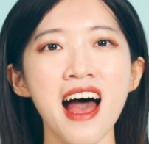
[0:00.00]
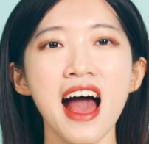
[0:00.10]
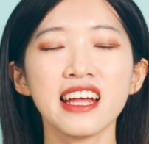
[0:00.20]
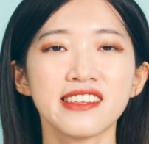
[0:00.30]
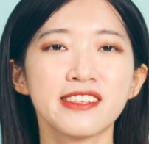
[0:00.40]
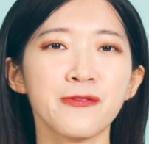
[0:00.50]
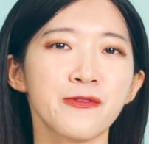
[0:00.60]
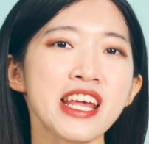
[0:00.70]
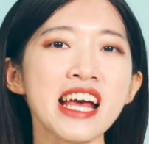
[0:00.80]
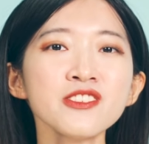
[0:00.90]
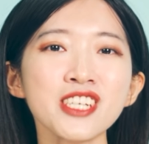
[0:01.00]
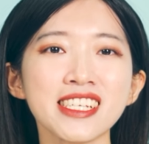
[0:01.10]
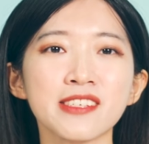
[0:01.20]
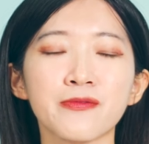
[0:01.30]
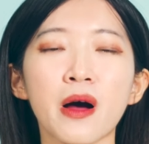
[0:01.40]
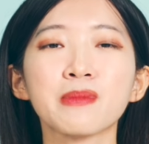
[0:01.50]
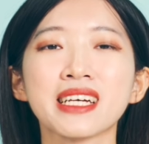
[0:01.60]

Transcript: and differentiate from the